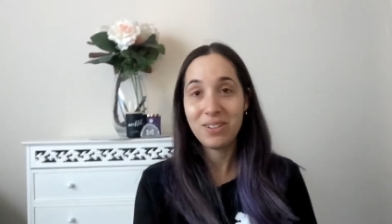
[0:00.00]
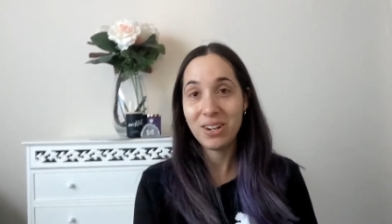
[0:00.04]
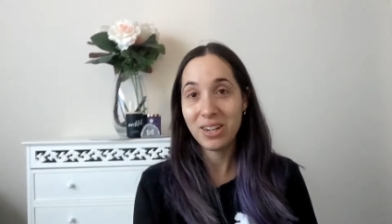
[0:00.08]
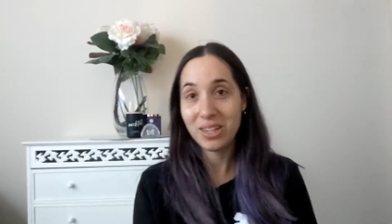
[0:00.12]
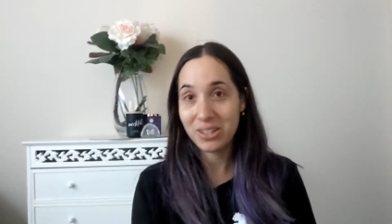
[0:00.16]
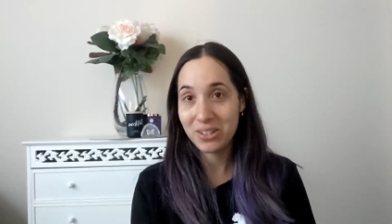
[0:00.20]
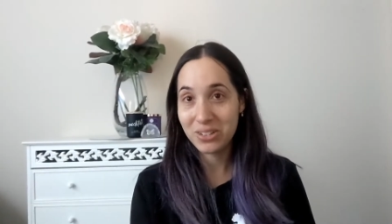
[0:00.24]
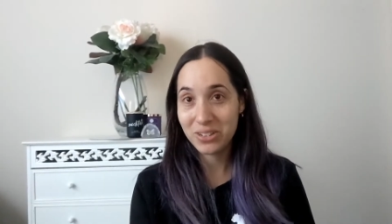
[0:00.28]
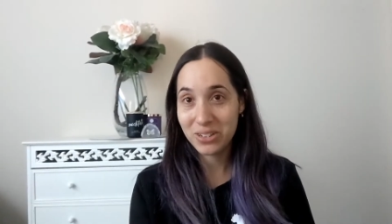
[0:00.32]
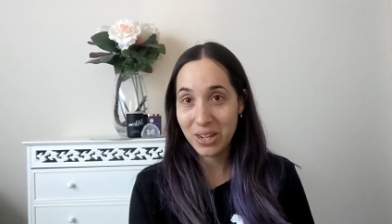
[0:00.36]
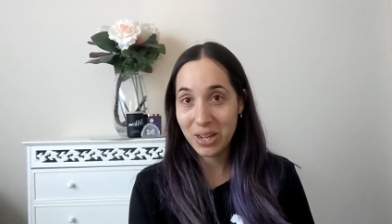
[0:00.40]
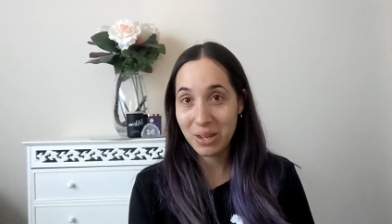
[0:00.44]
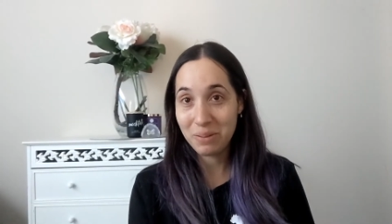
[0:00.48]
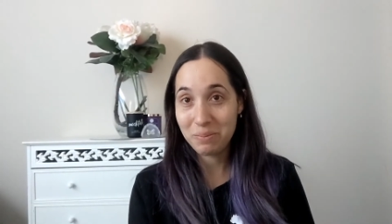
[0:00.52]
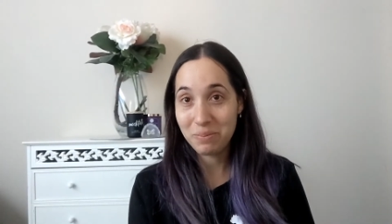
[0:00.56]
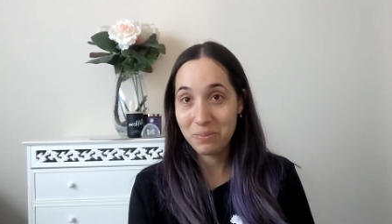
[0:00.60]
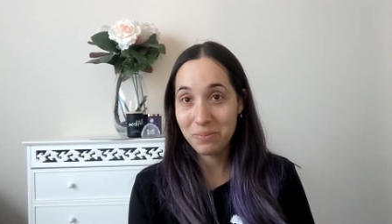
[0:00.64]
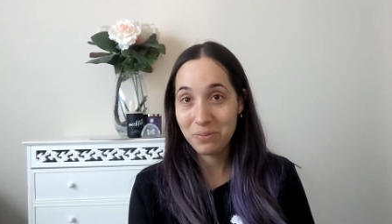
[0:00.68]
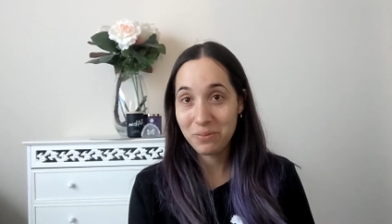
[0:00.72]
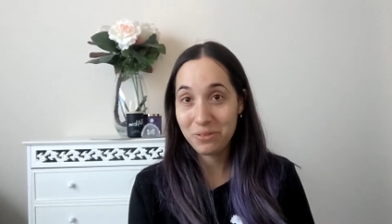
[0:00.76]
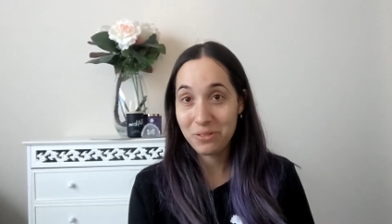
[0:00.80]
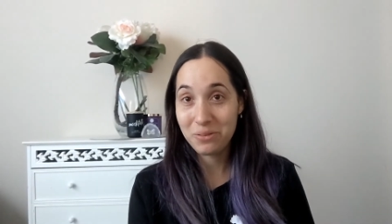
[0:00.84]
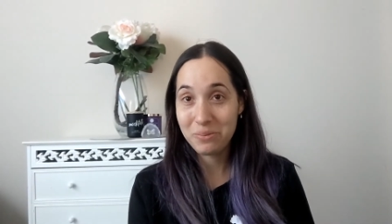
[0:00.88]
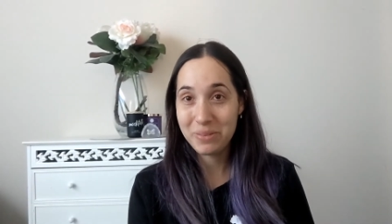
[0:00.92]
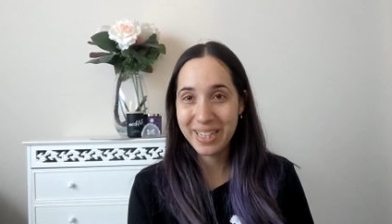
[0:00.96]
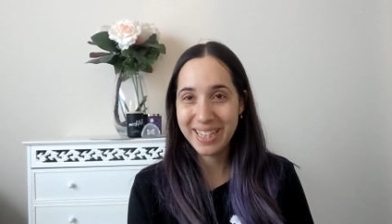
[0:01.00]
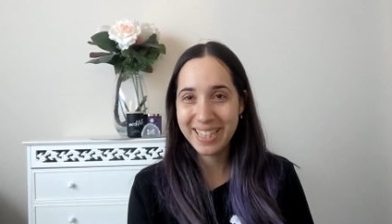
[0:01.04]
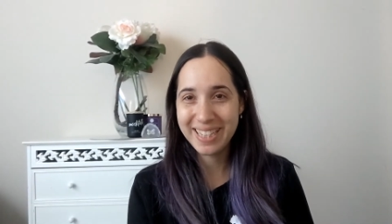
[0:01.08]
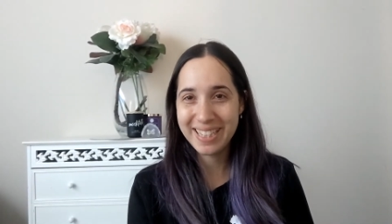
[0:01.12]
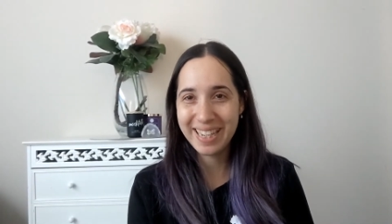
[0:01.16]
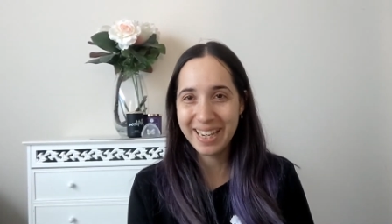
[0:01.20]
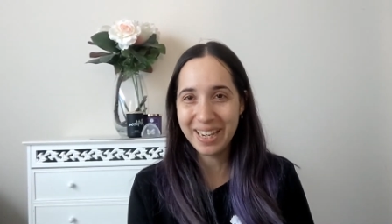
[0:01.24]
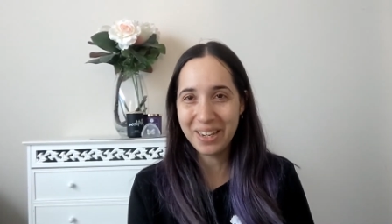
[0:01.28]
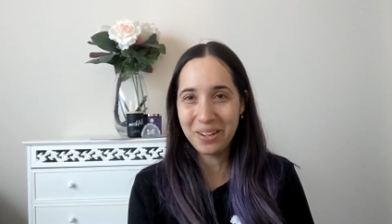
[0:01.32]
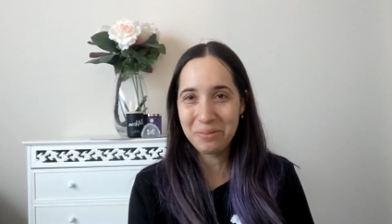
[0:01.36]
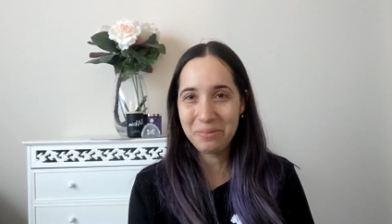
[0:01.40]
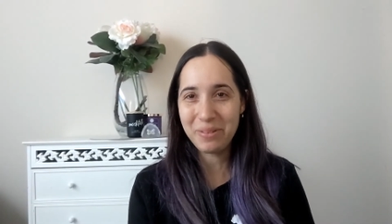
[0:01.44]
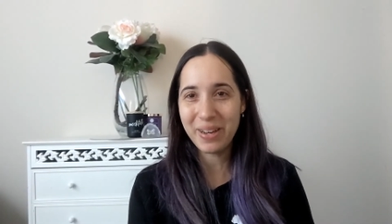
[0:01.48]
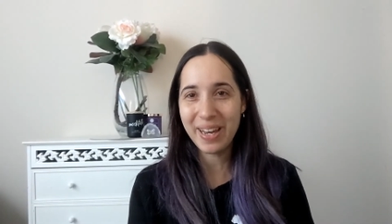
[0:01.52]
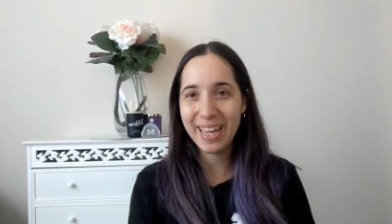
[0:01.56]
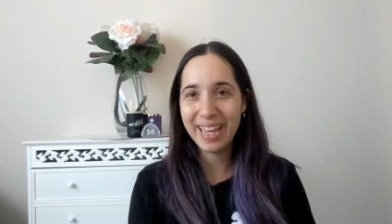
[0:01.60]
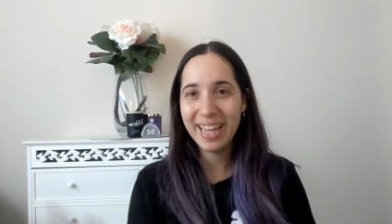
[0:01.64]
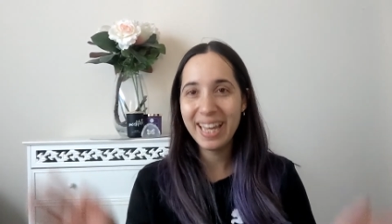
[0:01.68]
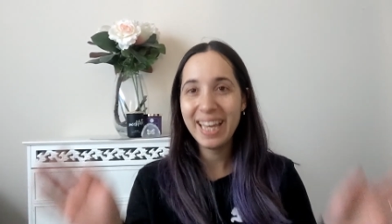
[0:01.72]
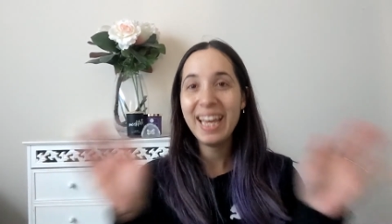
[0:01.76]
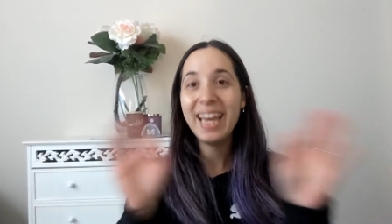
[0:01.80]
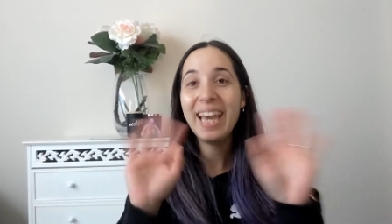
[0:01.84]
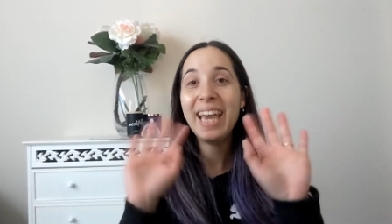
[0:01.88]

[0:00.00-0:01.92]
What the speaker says: right on time for me to say goodbye.